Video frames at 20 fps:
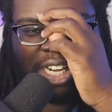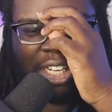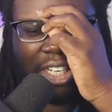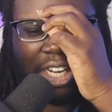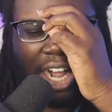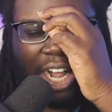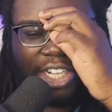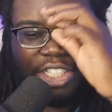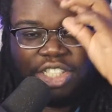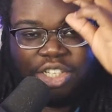
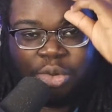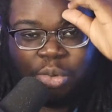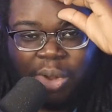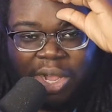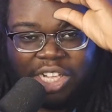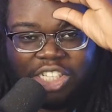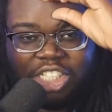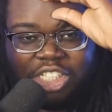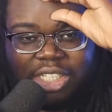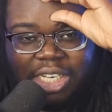Dai's
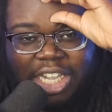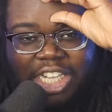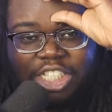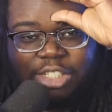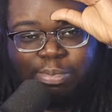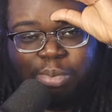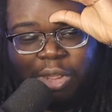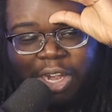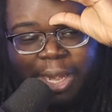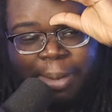crest is
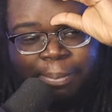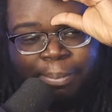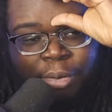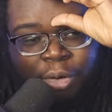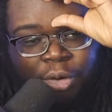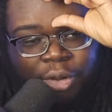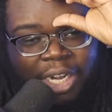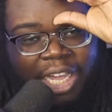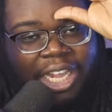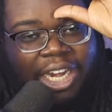pretty important,